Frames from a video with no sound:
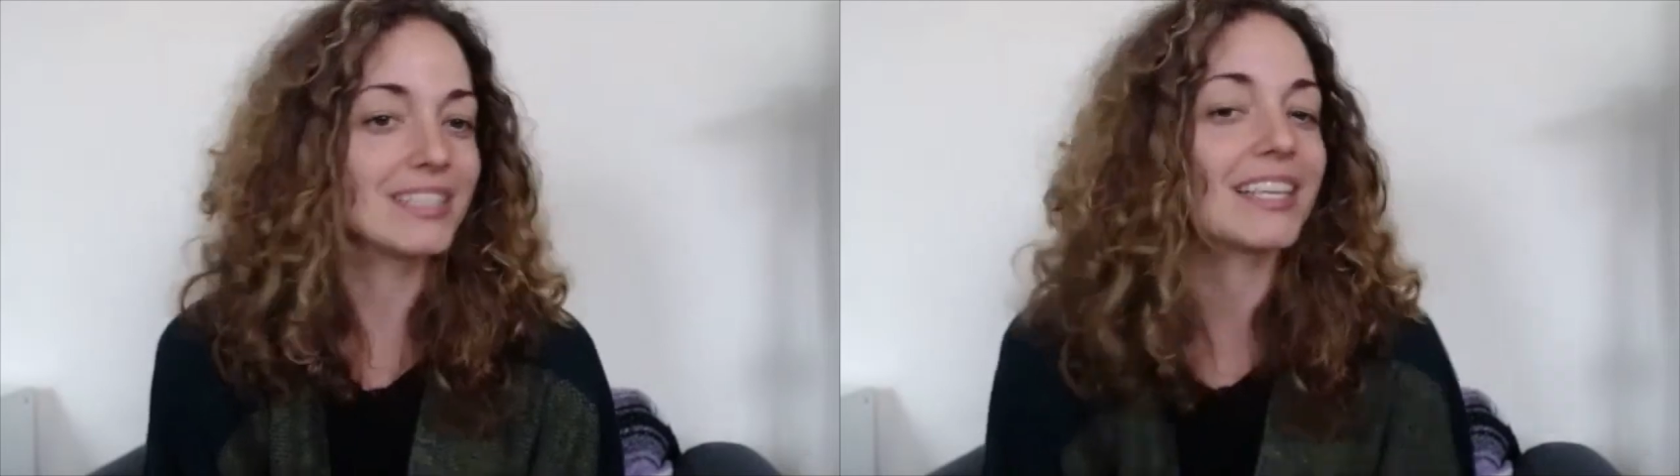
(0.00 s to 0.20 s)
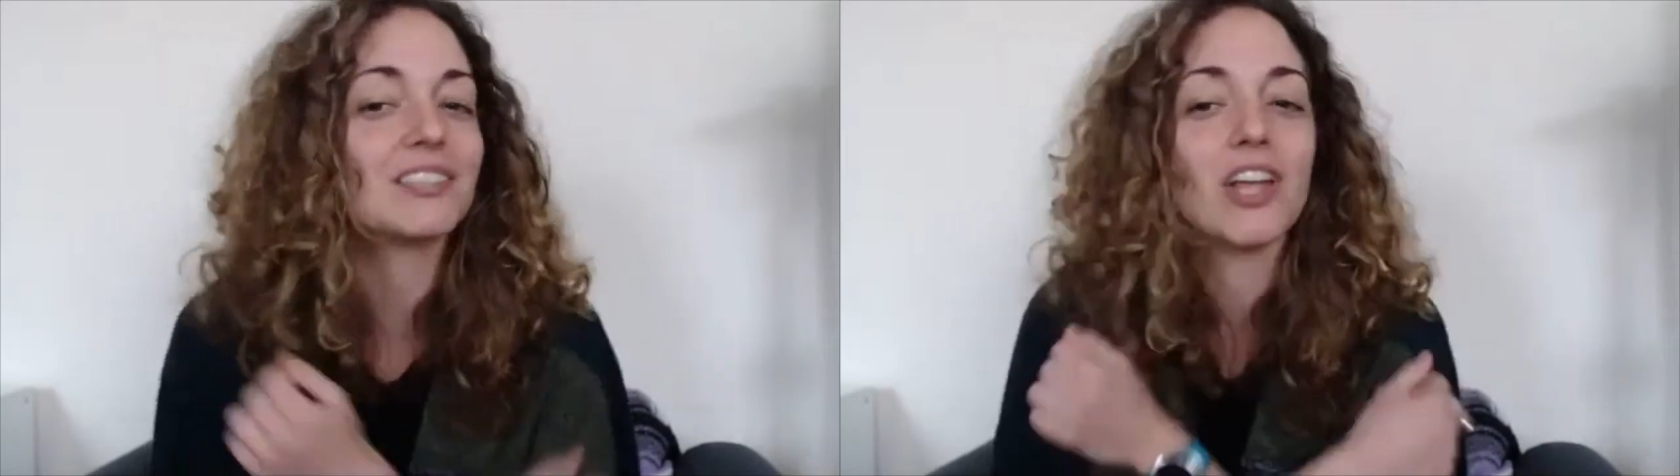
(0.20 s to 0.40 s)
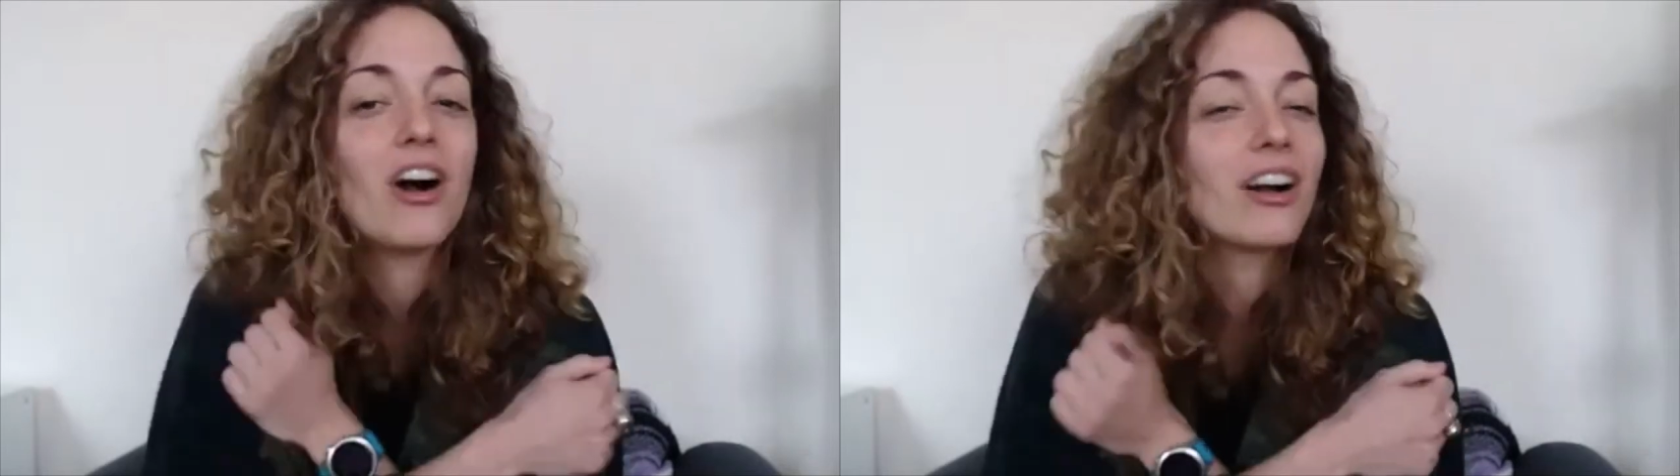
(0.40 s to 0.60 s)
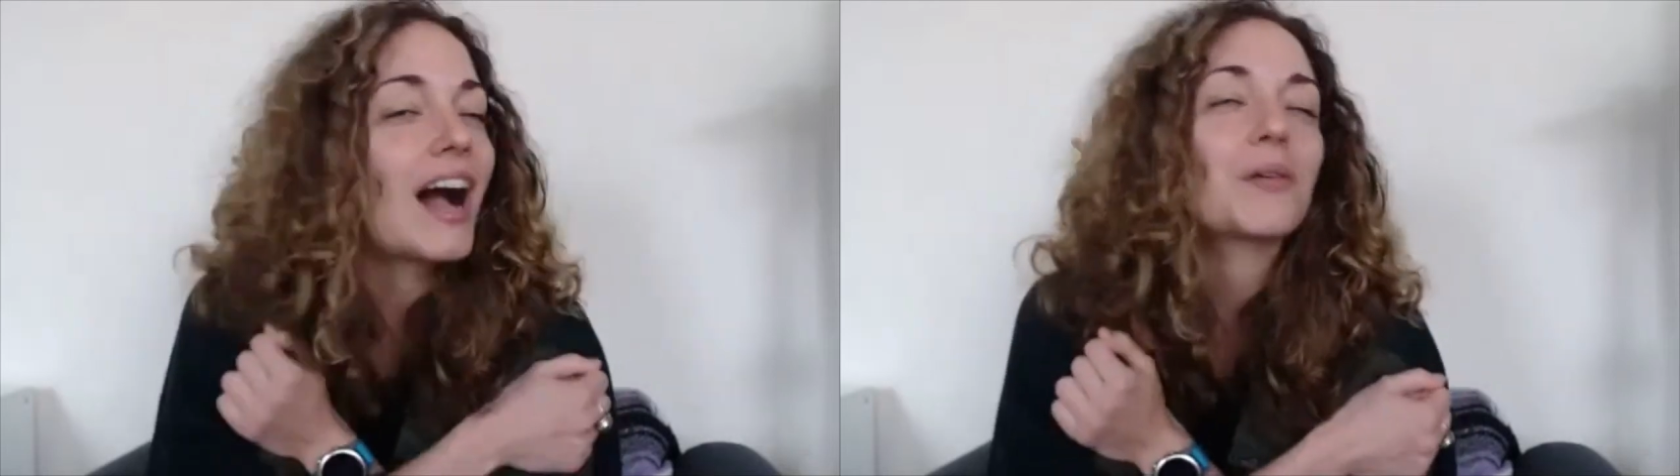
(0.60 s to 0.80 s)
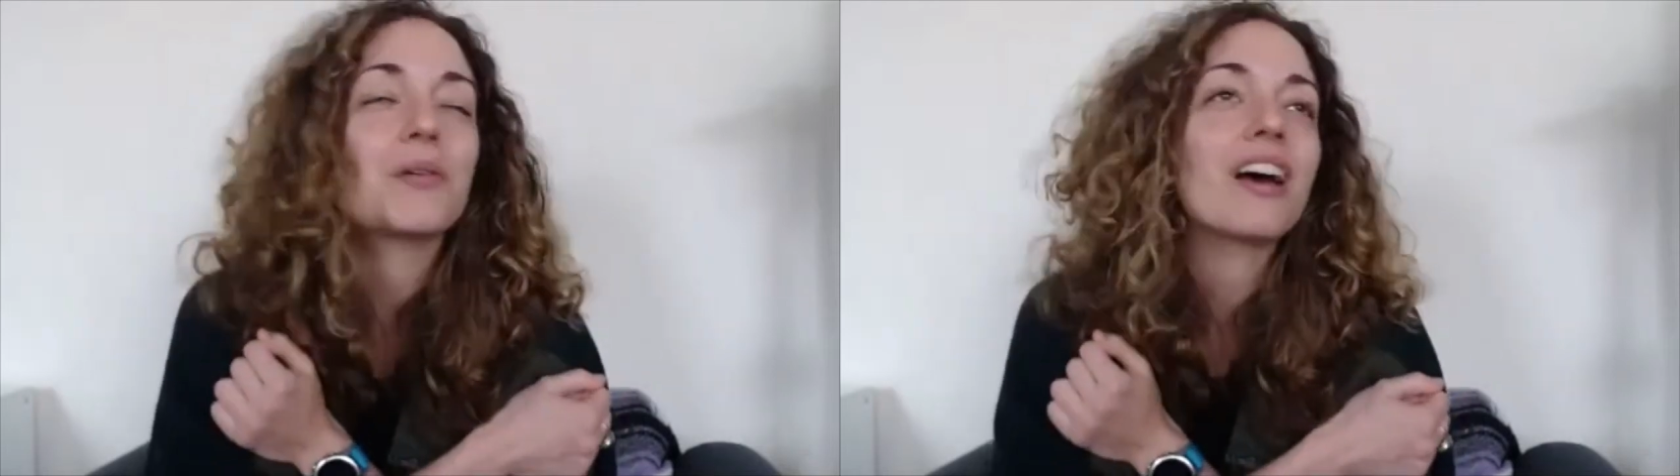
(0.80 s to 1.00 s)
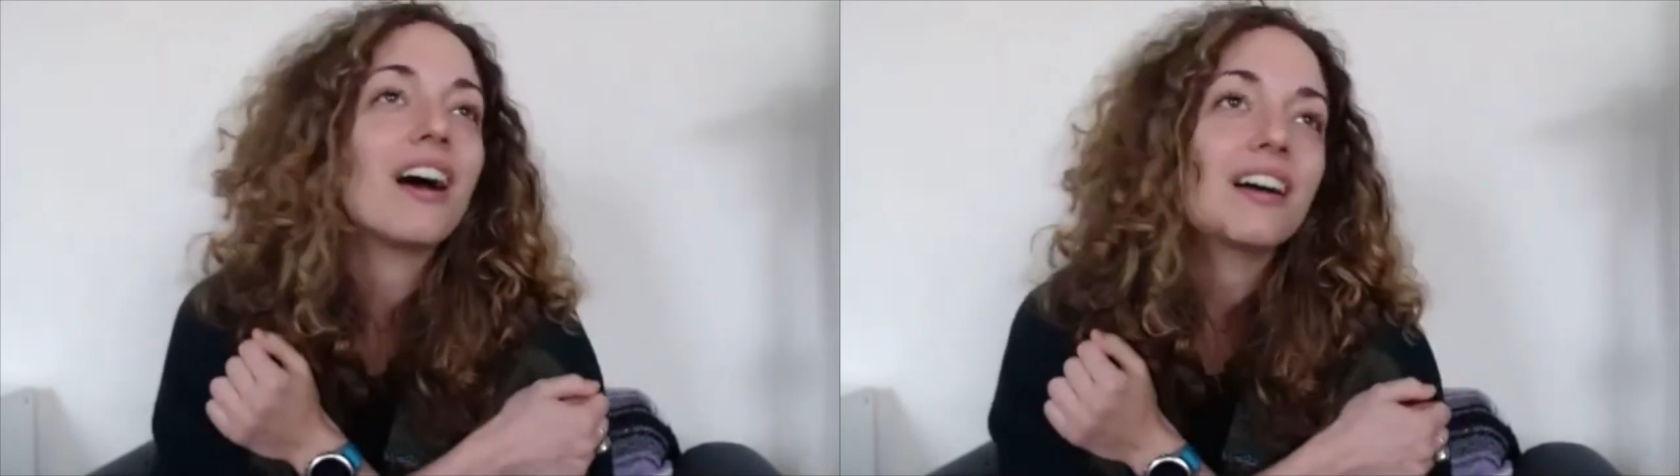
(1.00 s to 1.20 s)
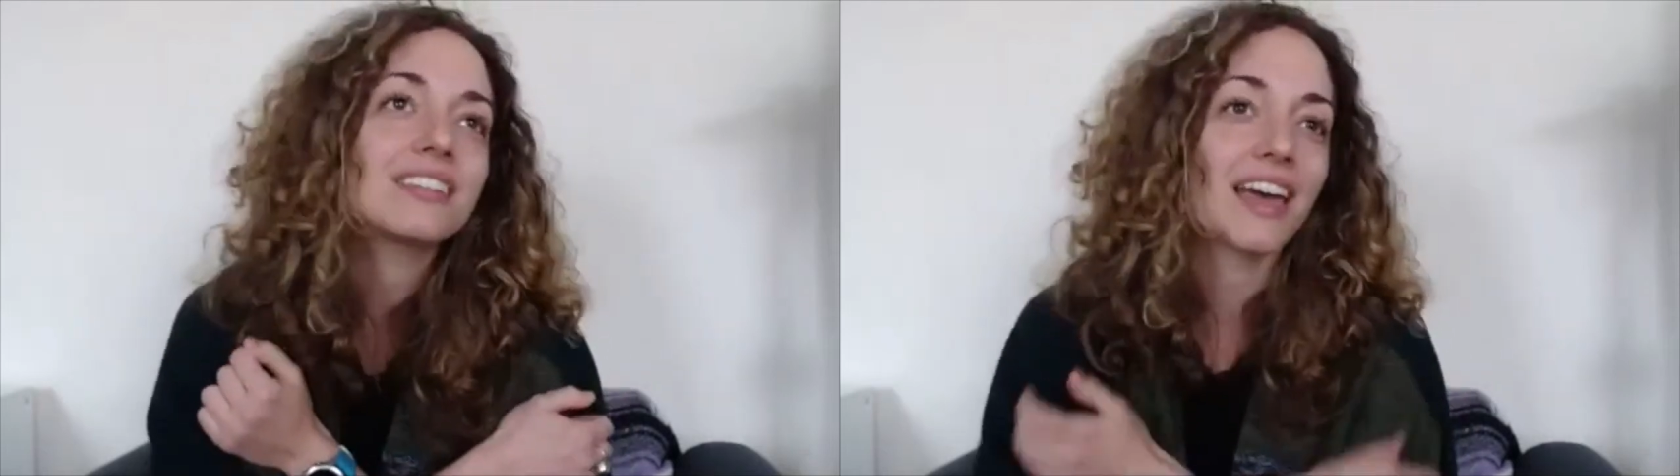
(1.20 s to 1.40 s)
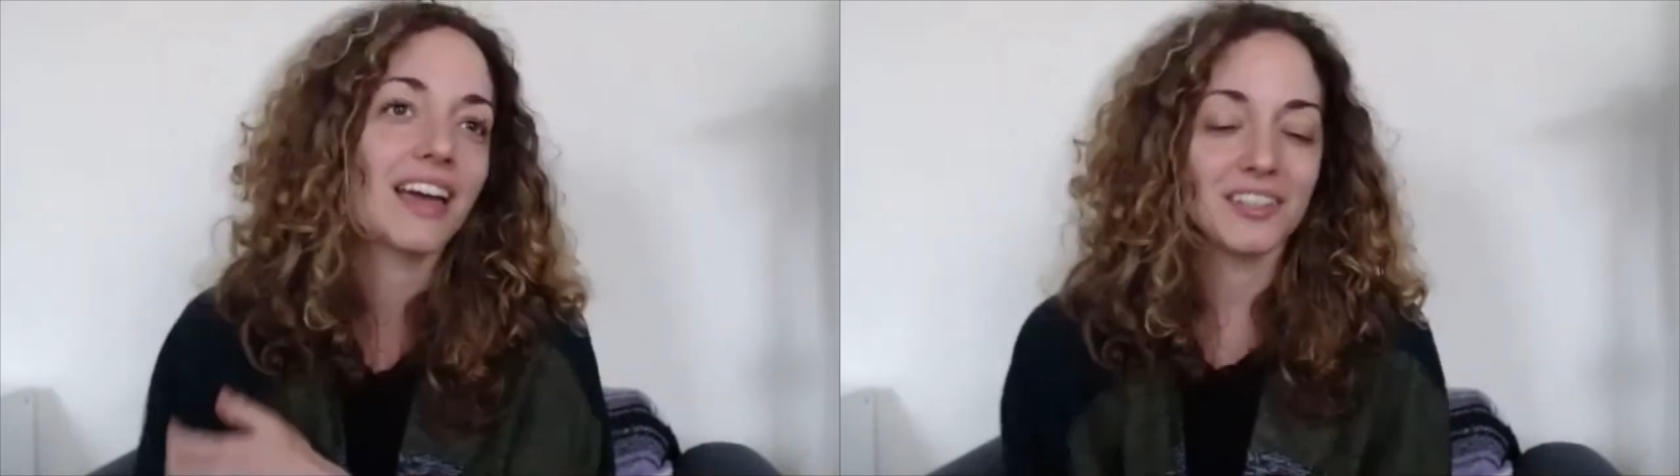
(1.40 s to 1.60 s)
like long awkward hugs
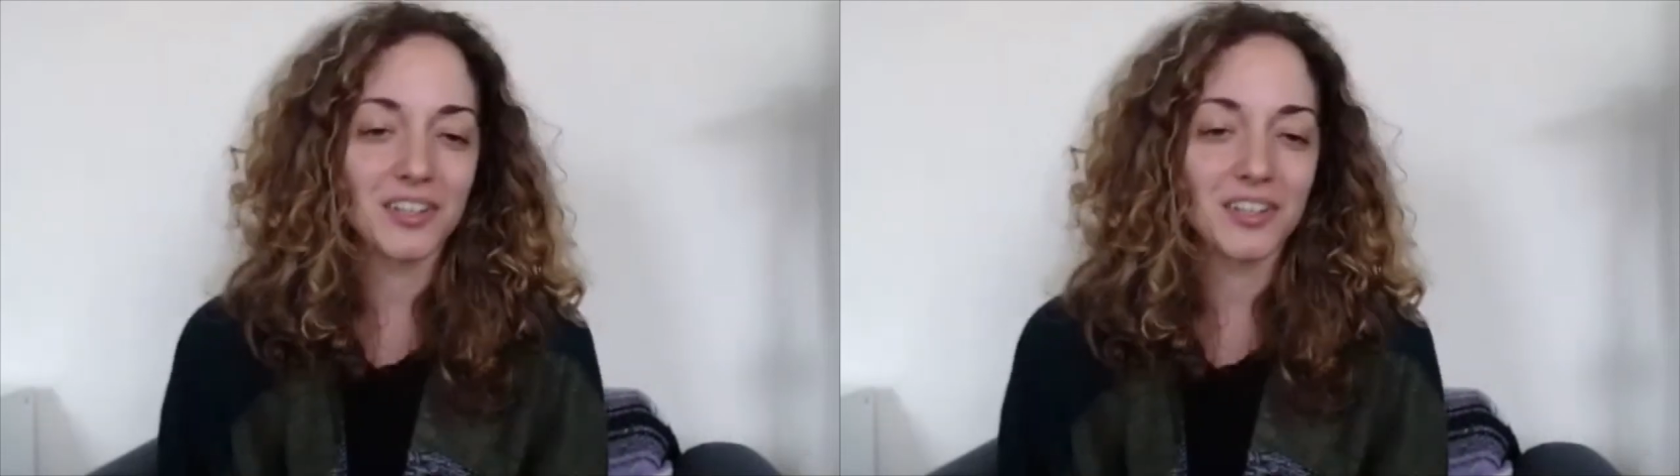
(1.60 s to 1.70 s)
that